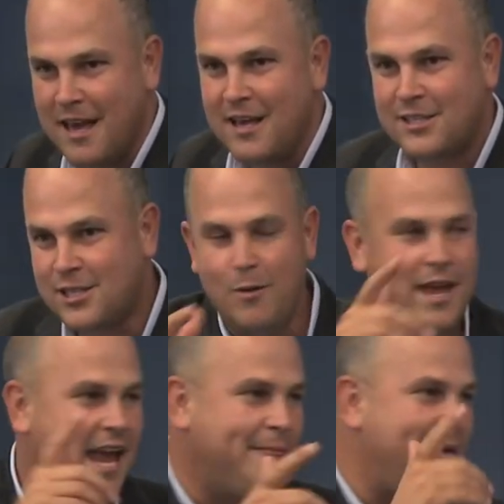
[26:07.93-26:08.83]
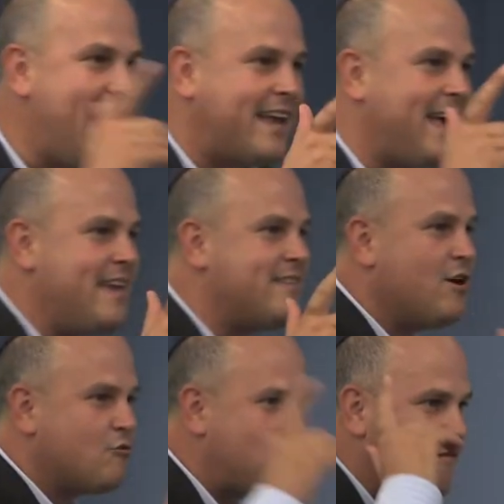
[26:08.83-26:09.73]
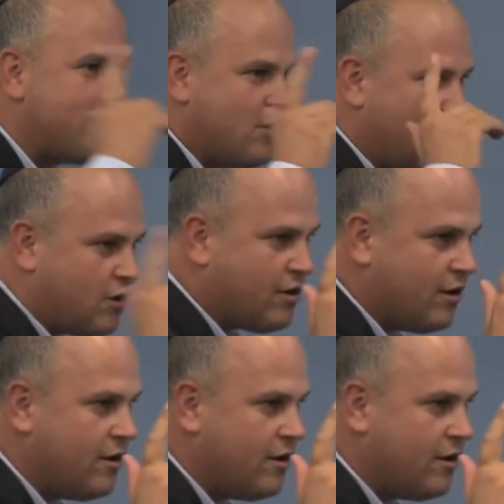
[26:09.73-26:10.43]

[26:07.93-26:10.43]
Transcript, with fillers: So in that case, Rav Kook,